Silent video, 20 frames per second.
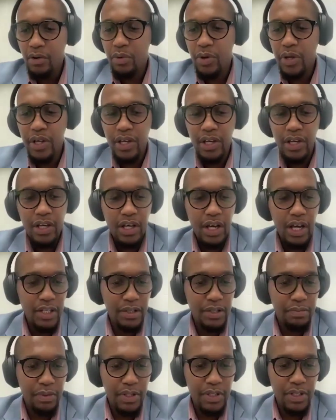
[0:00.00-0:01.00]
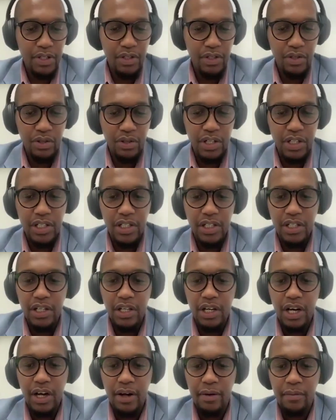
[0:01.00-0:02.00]
We, as Business
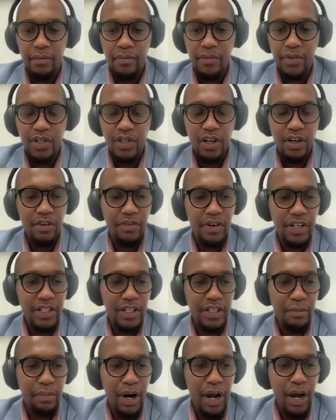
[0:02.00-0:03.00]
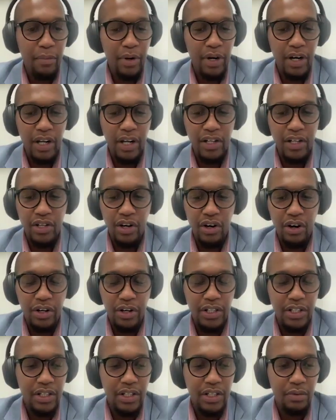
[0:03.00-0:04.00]
Unity, serve as the primary
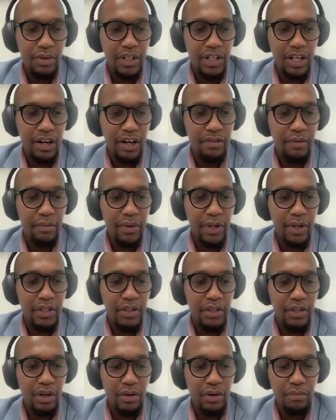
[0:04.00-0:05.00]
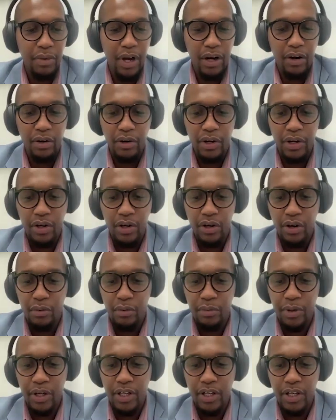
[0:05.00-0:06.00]
interlocutor with government on
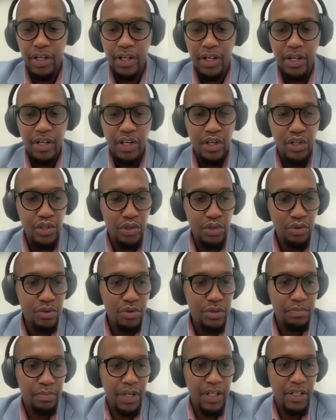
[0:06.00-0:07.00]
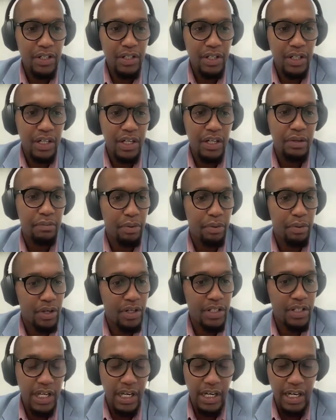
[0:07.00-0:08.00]
macroeconomic issues, particularly
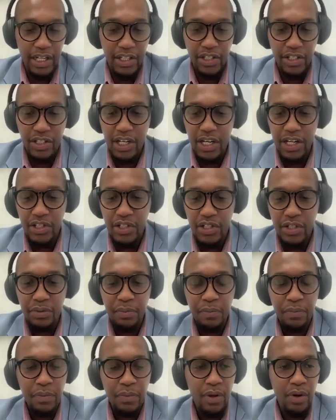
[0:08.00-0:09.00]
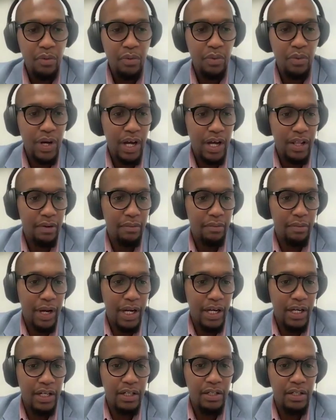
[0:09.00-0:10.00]
policy and legislation. We are the
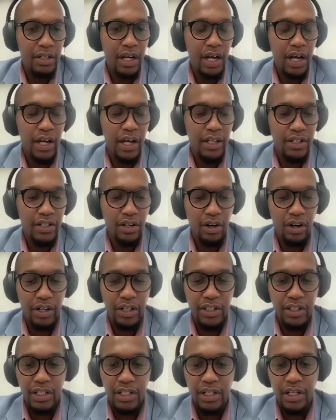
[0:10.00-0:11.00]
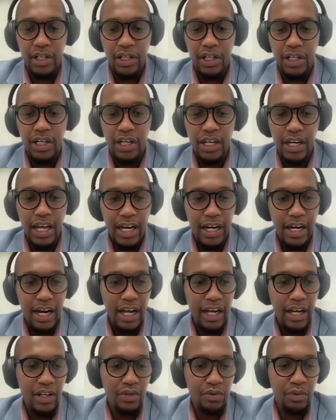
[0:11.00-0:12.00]
main interlocutor in
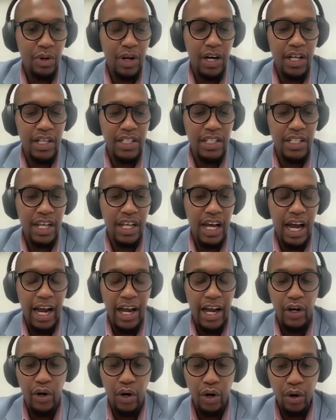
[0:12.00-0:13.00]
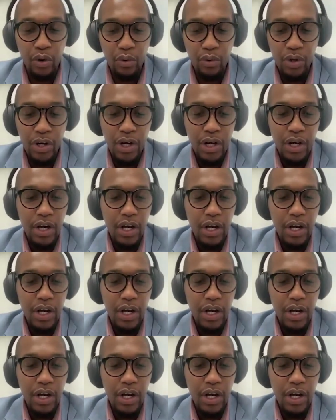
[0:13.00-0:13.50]
NEDLAC, as well as in the ILO